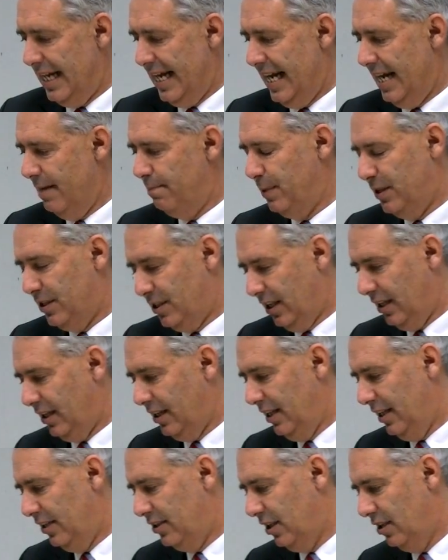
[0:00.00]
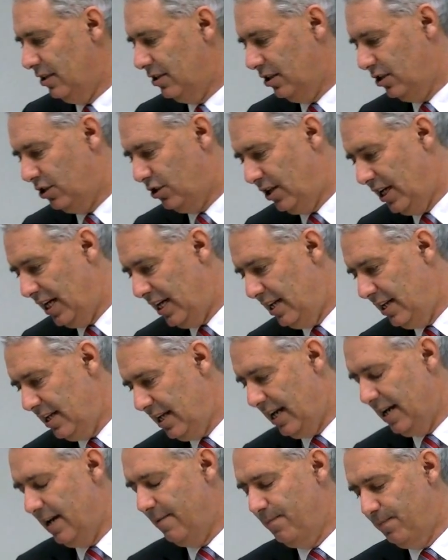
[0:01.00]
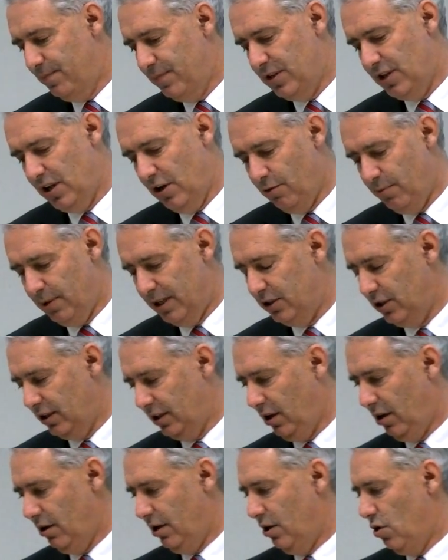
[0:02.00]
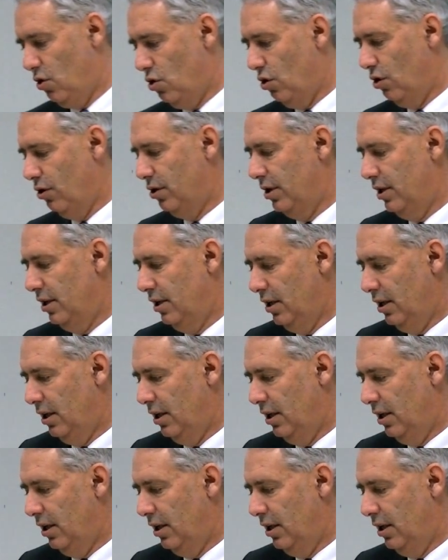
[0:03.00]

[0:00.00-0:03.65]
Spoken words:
And particularly since the treaty settlements are going on